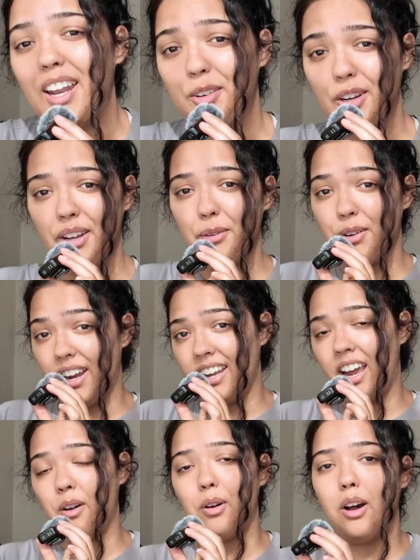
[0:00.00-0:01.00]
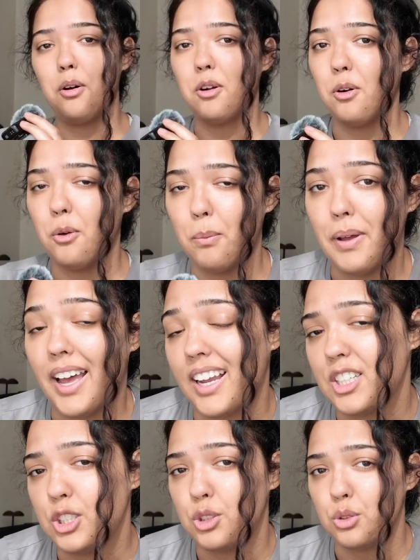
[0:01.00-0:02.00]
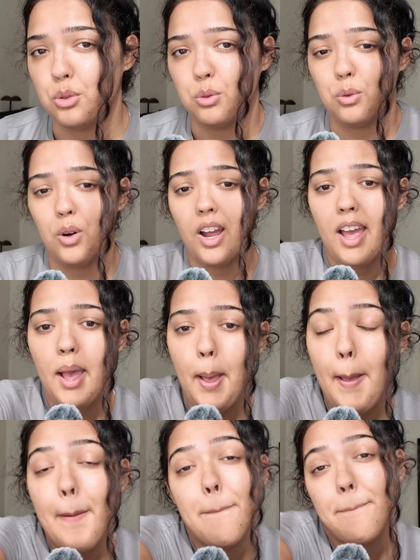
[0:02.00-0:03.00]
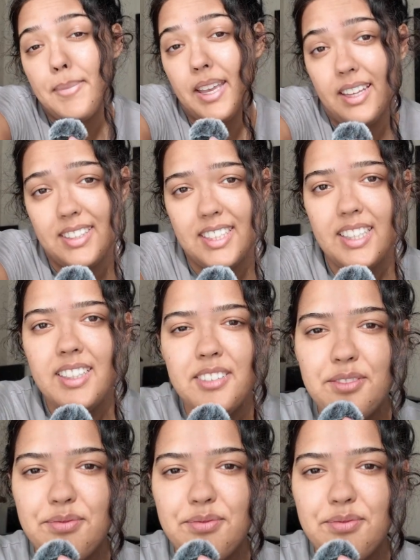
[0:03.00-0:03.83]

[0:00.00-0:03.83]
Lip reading: Anyway, right now I'll go back to painting